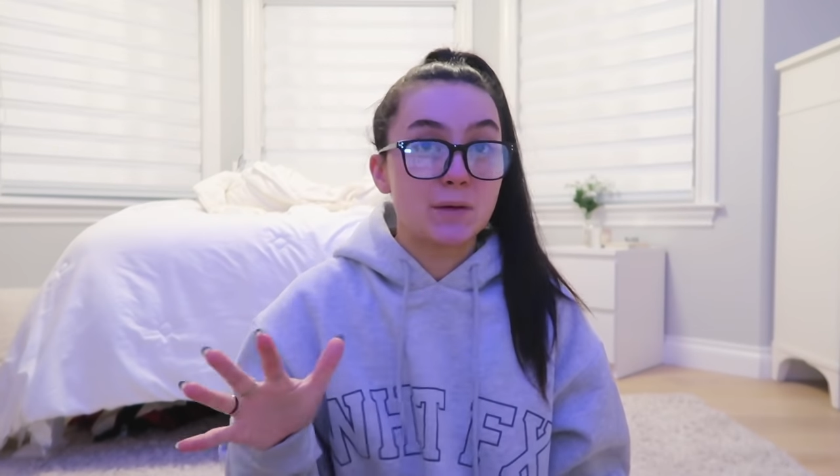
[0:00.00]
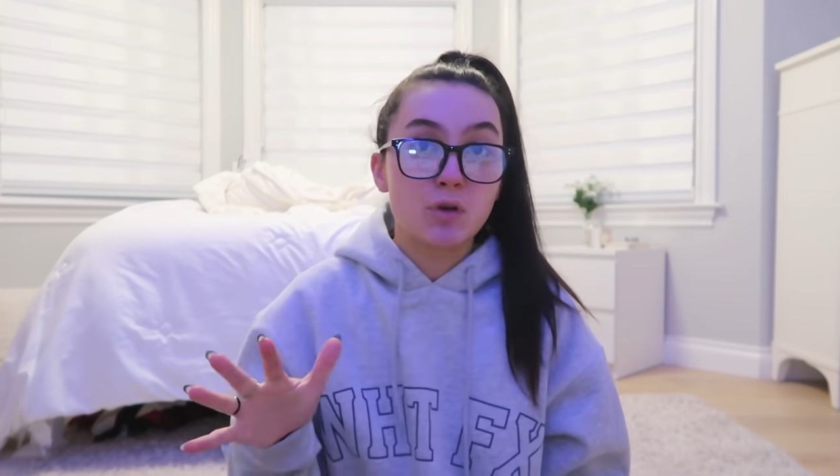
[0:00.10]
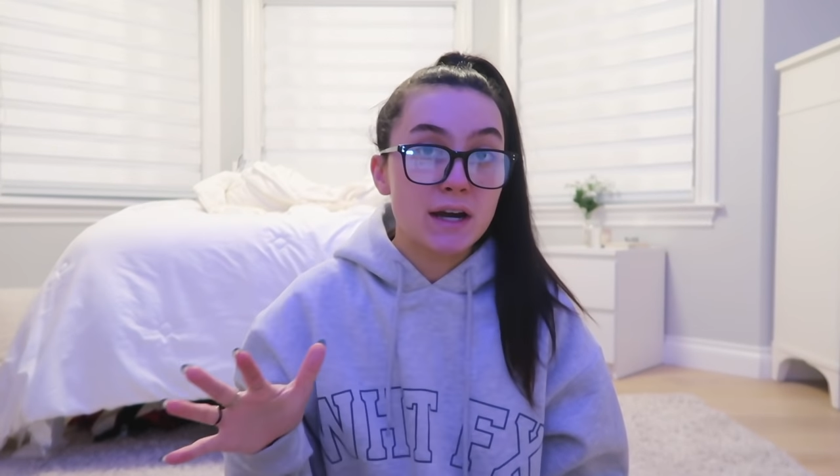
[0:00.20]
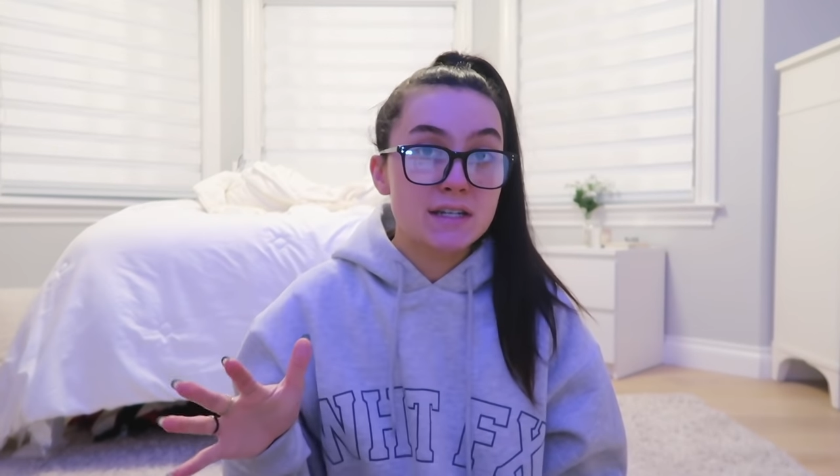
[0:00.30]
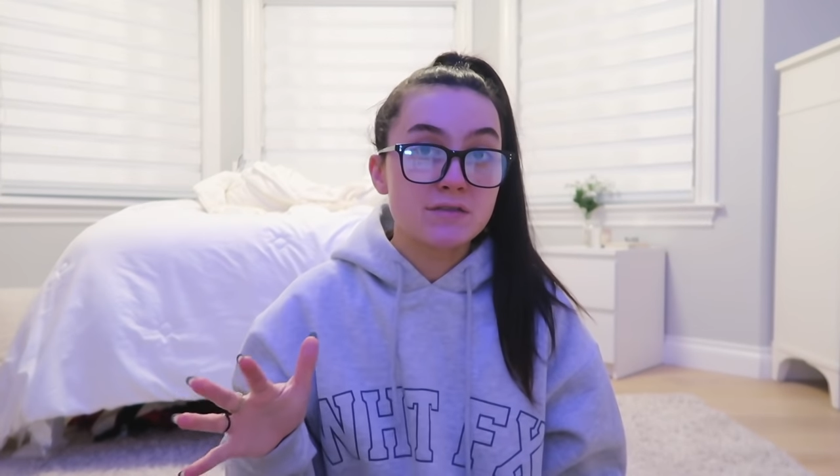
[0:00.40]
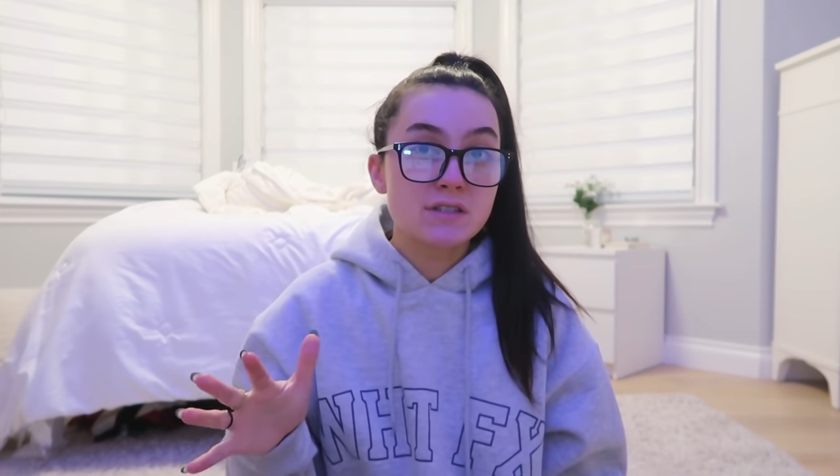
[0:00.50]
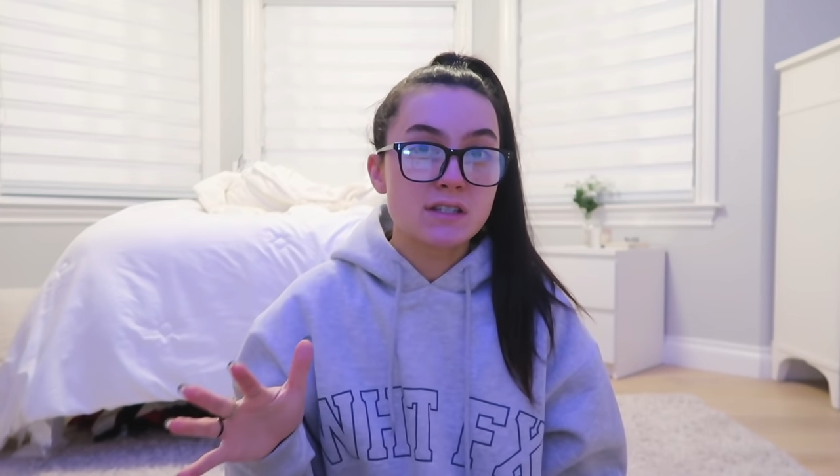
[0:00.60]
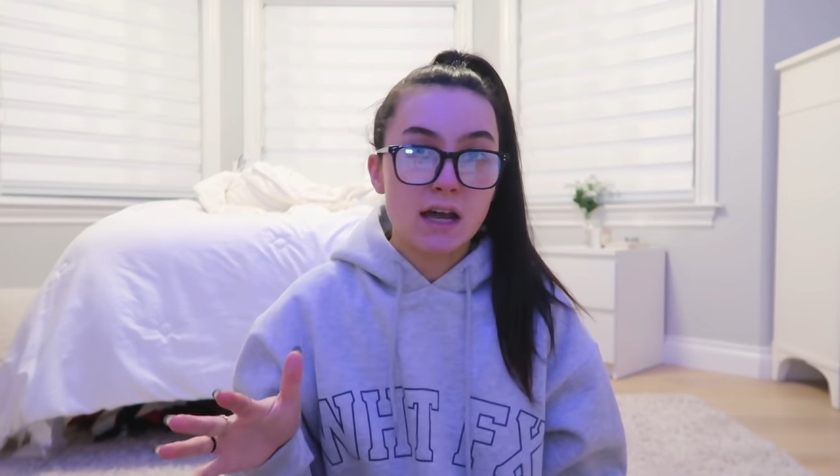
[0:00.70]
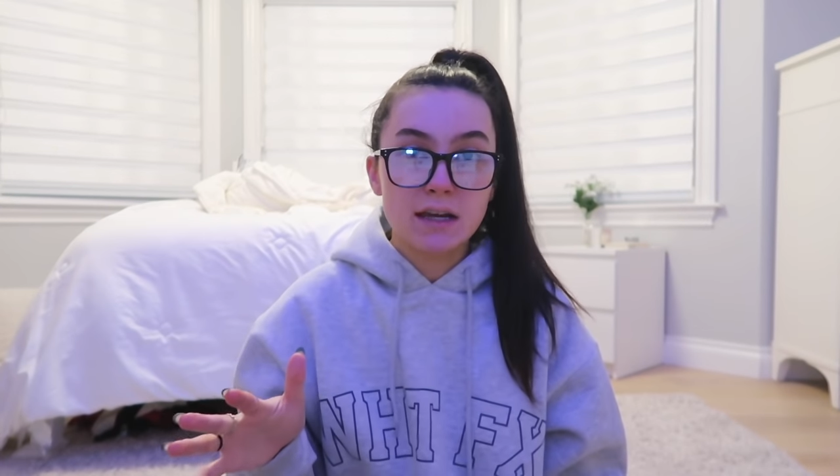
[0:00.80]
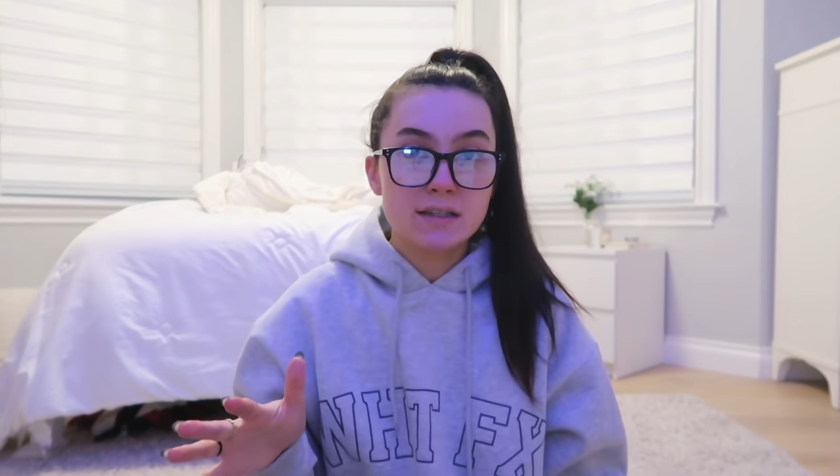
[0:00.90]
brand of a
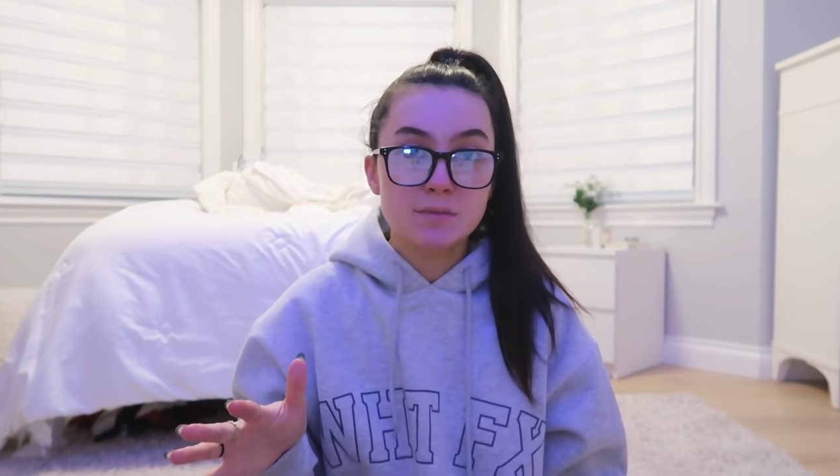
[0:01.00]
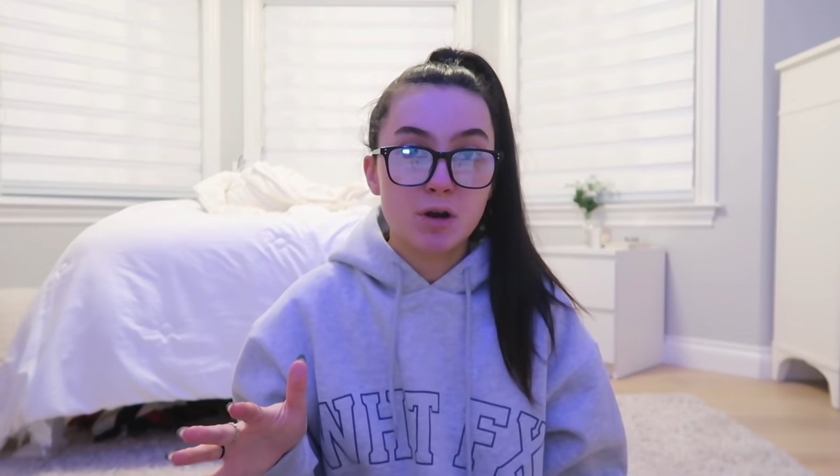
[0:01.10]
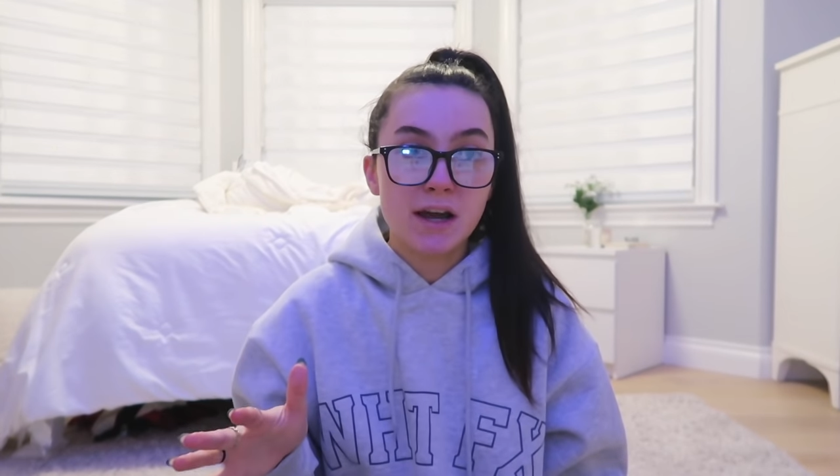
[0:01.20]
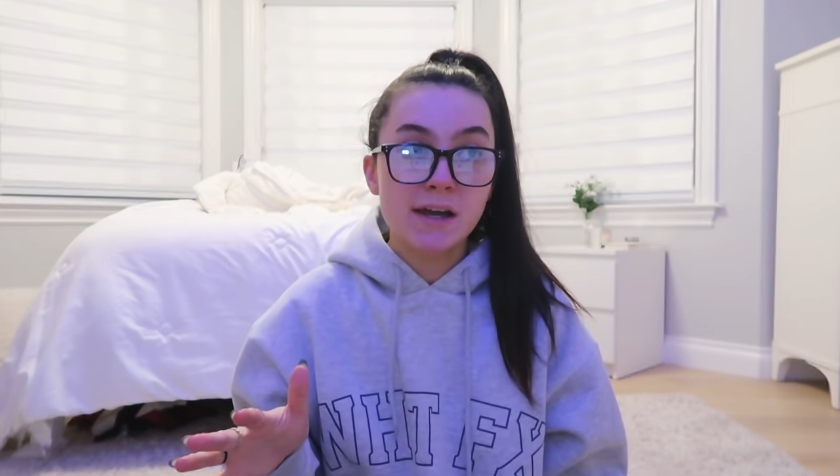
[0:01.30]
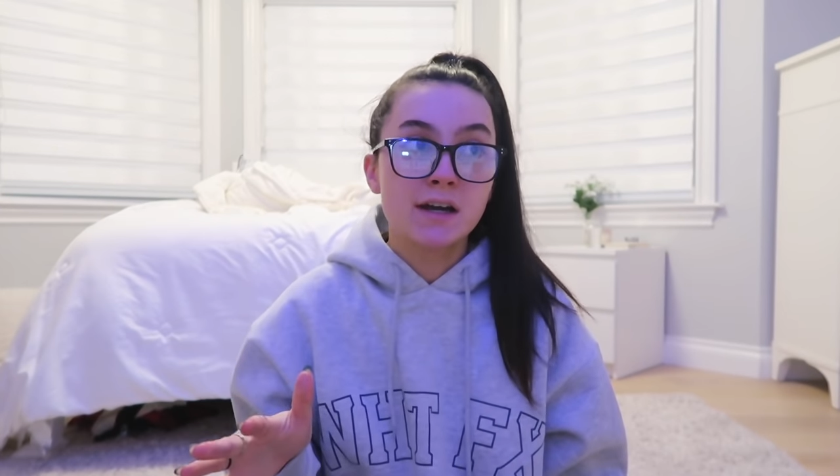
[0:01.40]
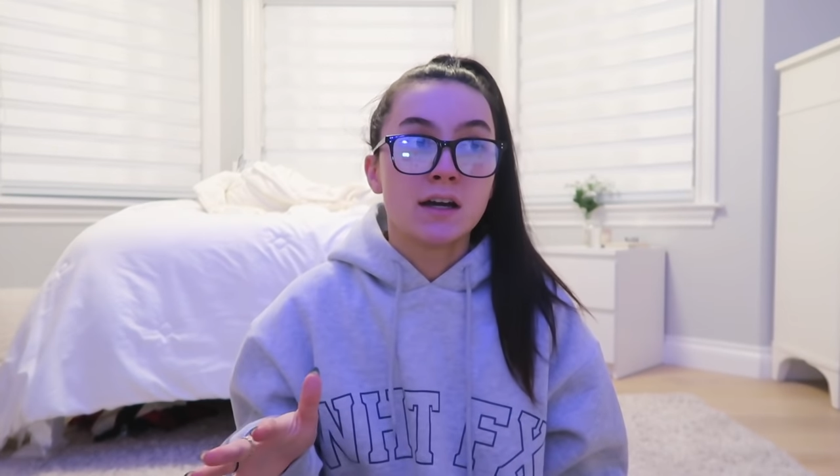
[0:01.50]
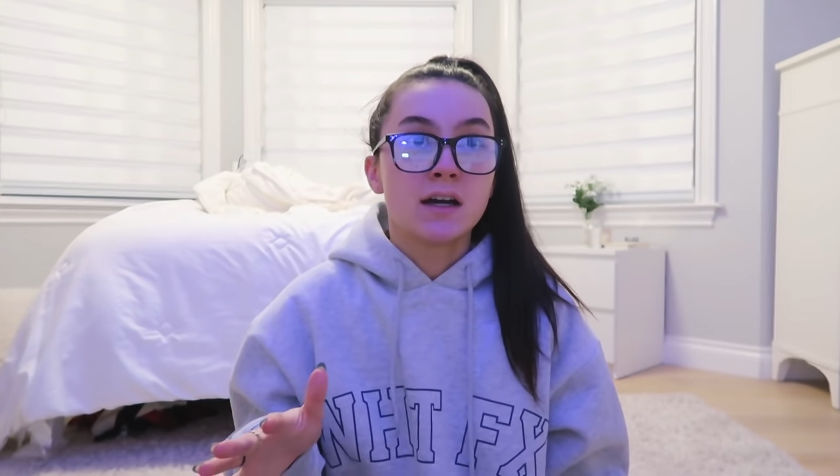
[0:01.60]
setting spray.